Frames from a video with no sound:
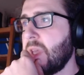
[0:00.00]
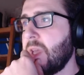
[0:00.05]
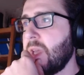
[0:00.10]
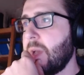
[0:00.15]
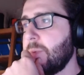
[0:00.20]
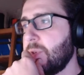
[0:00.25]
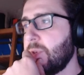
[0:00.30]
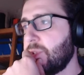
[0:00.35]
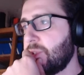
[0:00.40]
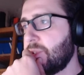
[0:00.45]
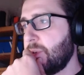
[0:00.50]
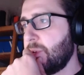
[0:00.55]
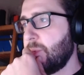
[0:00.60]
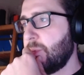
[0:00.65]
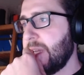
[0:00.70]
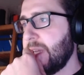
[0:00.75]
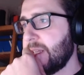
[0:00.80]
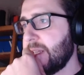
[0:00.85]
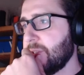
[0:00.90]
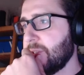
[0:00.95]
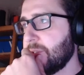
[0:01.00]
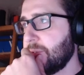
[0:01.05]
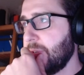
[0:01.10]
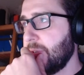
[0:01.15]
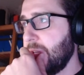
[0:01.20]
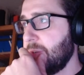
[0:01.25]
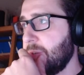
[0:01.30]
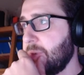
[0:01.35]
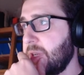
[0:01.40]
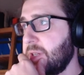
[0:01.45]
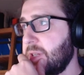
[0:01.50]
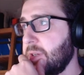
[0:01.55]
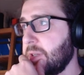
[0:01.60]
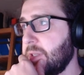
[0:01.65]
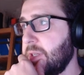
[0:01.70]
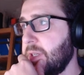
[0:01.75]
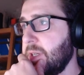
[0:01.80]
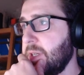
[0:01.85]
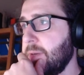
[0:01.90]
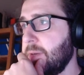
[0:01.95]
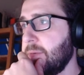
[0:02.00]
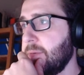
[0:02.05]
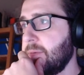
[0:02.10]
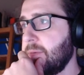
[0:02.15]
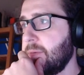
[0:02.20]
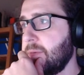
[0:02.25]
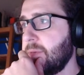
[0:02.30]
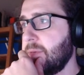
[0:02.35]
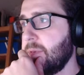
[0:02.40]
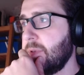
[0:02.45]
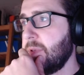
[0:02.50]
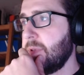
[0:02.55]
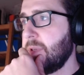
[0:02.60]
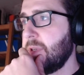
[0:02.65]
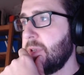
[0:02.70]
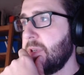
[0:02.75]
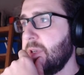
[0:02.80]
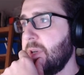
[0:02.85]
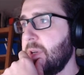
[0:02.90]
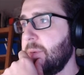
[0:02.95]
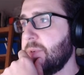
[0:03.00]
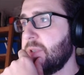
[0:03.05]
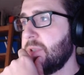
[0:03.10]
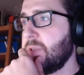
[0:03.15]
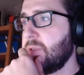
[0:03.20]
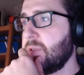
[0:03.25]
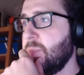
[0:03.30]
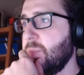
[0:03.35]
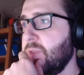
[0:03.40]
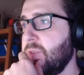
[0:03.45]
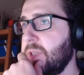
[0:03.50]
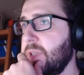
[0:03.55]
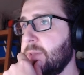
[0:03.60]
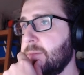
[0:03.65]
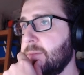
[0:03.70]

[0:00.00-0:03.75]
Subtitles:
I'm not sure why there's already a red dot here. I'm going to remove it.